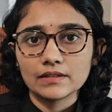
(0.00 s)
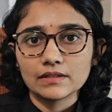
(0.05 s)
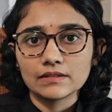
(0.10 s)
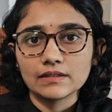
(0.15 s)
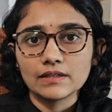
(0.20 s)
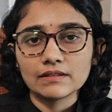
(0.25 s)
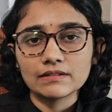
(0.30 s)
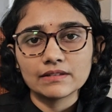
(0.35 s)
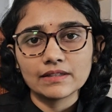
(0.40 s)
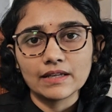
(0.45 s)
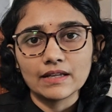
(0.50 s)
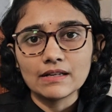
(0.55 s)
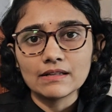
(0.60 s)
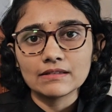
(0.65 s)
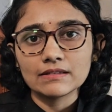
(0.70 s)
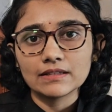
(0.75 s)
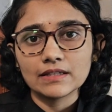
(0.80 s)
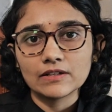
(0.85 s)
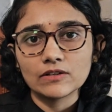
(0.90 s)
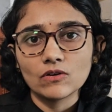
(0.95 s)
Their
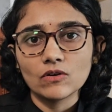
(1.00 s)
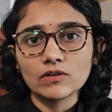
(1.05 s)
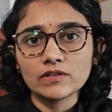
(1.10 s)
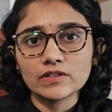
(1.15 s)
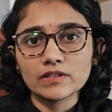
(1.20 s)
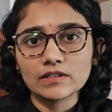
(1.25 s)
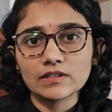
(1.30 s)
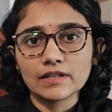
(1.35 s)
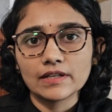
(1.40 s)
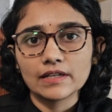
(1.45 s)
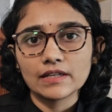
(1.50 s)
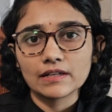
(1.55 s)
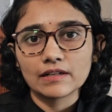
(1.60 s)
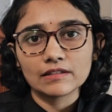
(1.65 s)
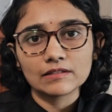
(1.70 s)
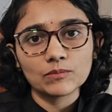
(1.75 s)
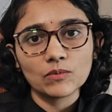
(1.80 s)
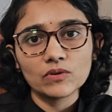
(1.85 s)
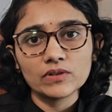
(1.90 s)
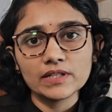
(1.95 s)
cells are not
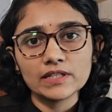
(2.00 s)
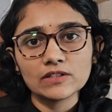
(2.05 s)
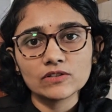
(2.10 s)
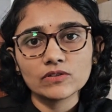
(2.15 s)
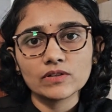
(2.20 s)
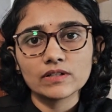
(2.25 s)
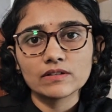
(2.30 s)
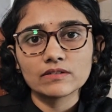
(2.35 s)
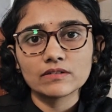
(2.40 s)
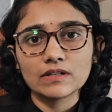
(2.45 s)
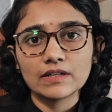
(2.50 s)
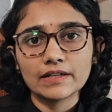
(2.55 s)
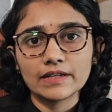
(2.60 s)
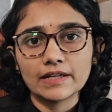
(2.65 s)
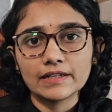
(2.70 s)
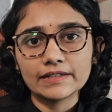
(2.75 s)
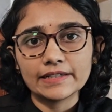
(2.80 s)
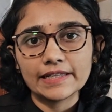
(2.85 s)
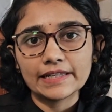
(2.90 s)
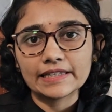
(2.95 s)
responding to insulin
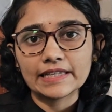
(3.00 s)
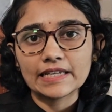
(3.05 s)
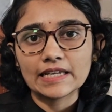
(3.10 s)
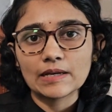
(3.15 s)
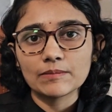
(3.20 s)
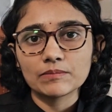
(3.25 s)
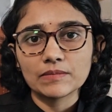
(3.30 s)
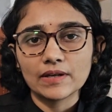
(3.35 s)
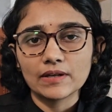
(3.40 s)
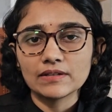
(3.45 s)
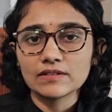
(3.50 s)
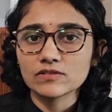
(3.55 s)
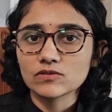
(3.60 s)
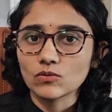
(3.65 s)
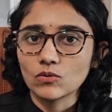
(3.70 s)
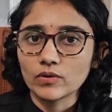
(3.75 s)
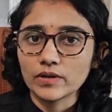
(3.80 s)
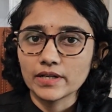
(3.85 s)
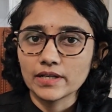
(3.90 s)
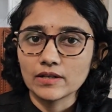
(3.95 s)
and taking up and
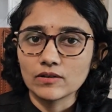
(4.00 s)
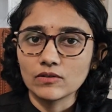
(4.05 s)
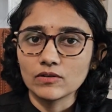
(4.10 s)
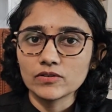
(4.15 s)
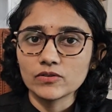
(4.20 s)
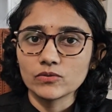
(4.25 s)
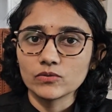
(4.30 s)
storing or